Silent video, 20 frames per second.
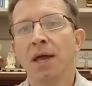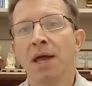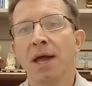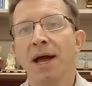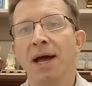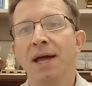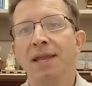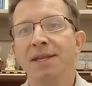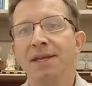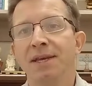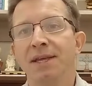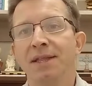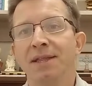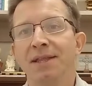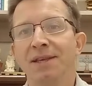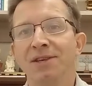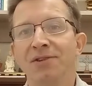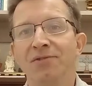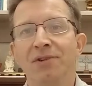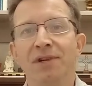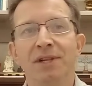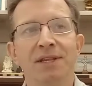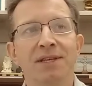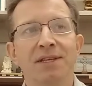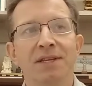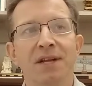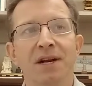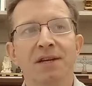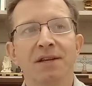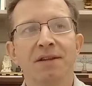And this is really the
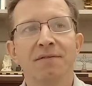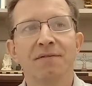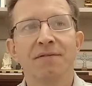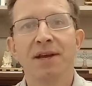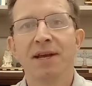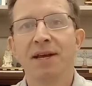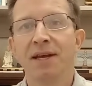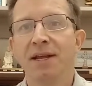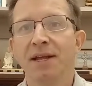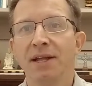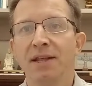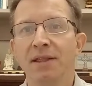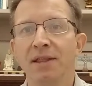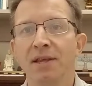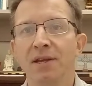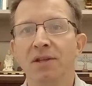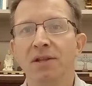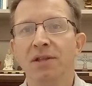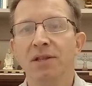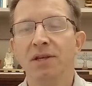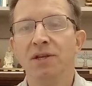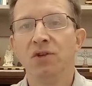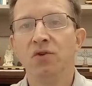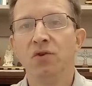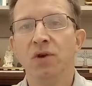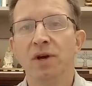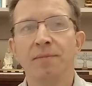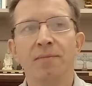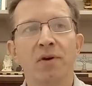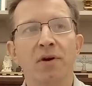start of the
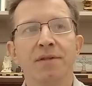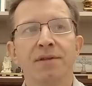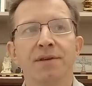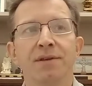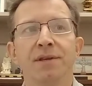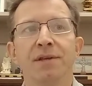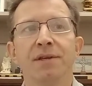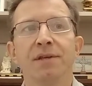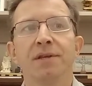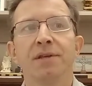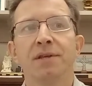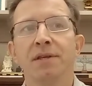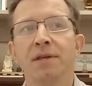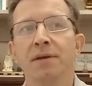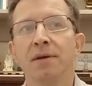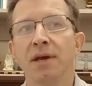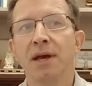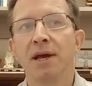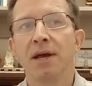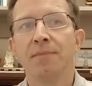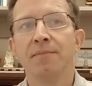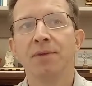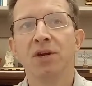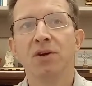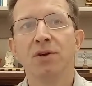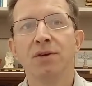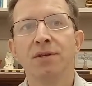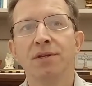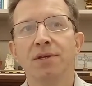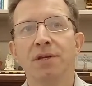new hypothesis,
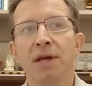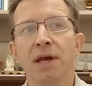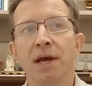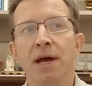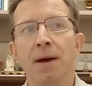because